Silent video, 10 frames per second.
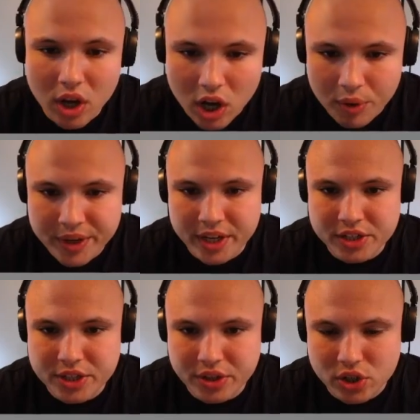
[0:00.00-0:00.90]
all we got to
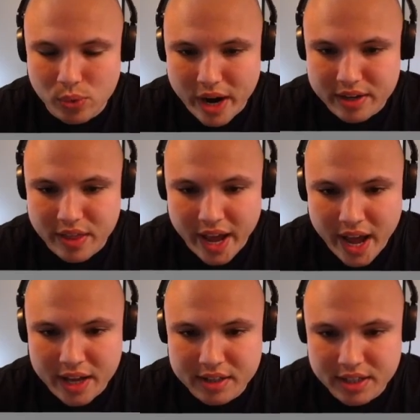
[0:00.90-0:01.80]
do to correct
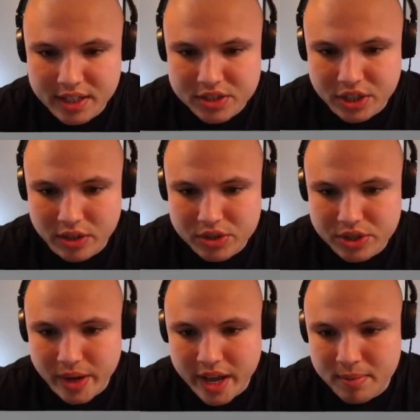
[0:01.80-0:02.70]
that is go to
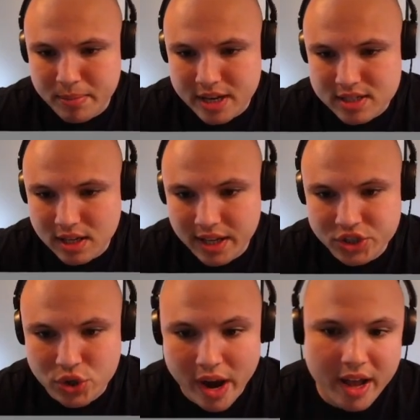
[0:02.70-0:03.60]
edit baseline,
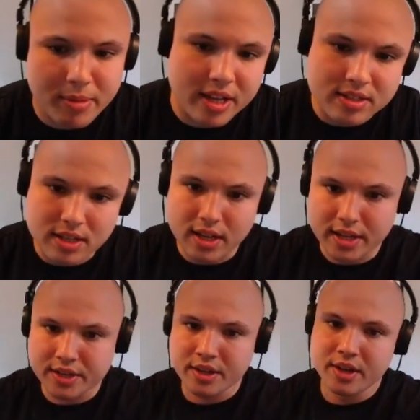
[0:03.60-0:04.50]
drag
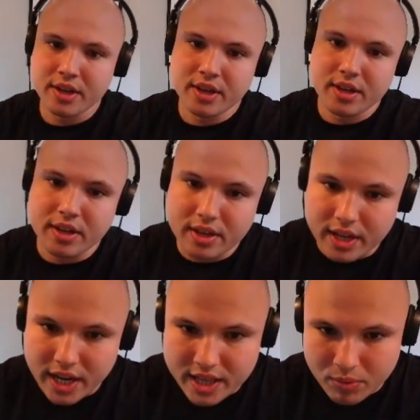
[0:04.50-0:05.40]
baseline,
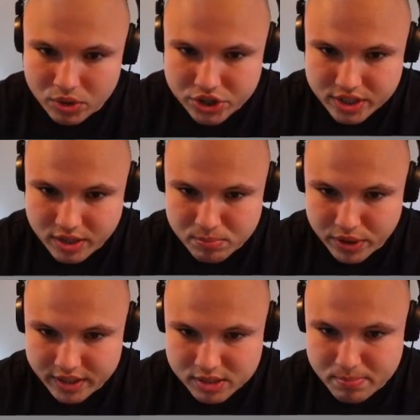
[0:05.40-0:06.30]
and then we're just going to
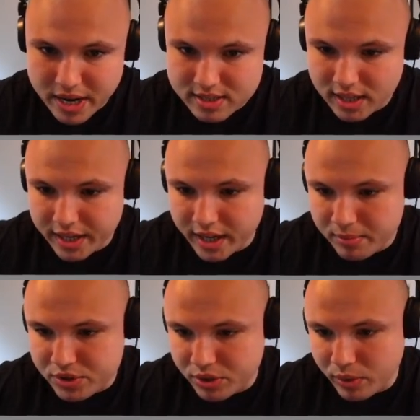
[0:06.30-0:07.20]
bring this baseline
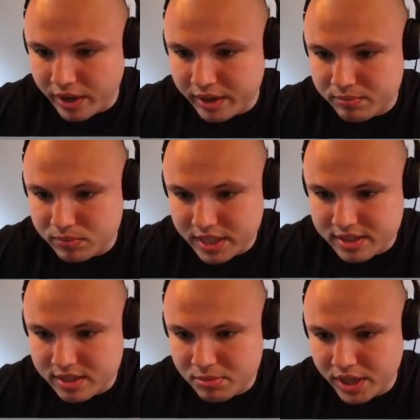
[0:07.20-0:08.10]
up to where it
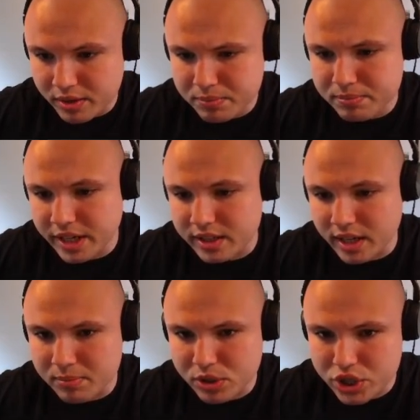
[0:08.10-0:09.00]
needs to be. Make the
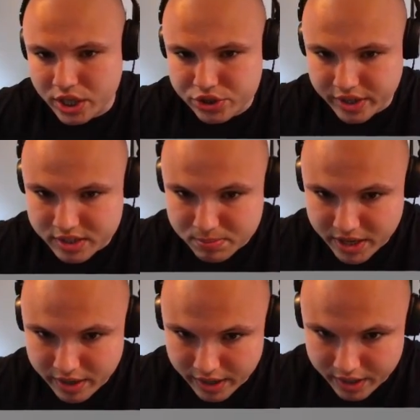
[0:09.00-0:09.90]
upper jaw
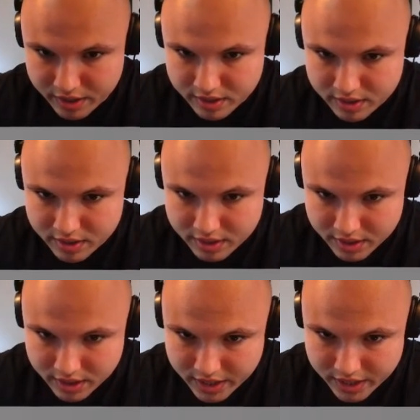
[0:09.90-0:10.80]
transparent,
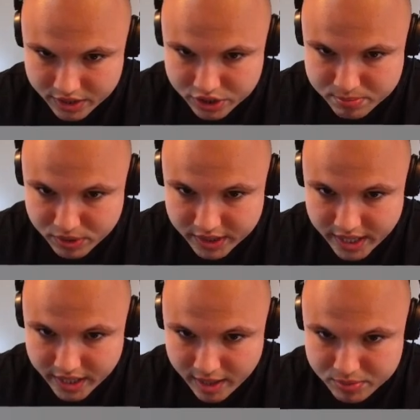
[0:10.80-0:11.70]
and then just bring
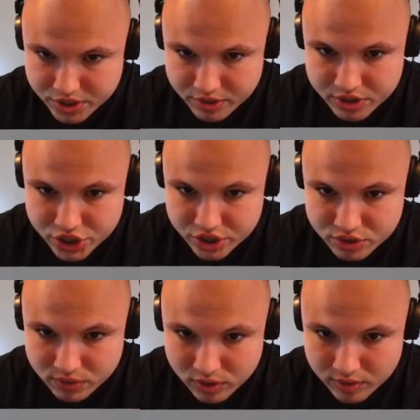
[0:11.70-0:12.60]
that up to the
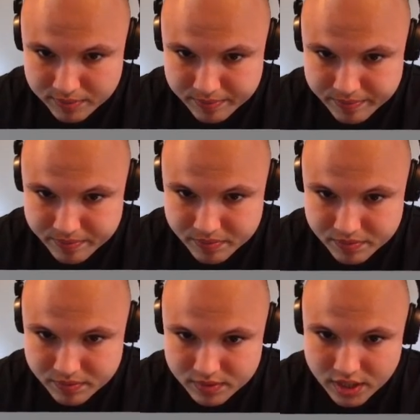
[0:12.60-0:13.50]
gingival,
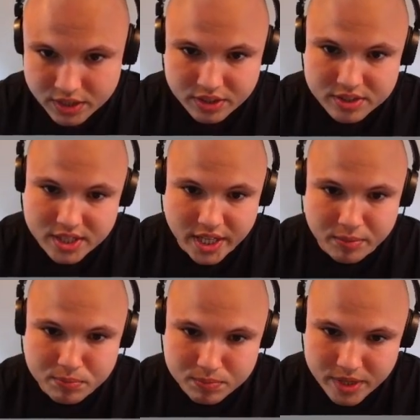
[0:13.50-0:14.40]
and you can
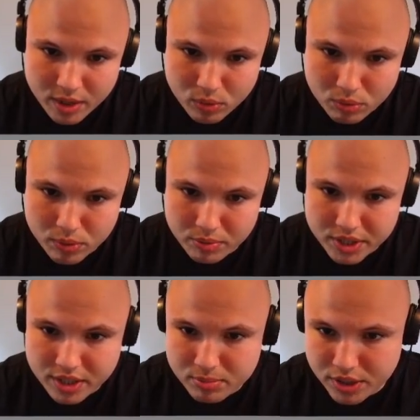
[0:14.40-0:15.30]
see now we're where we
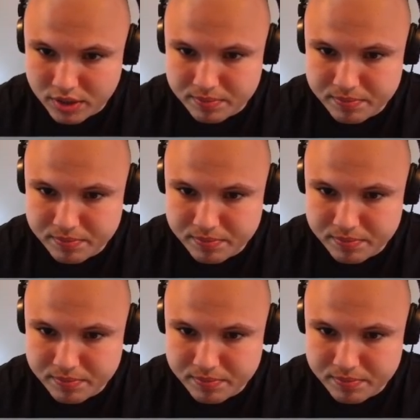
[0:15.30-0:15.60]
need to be.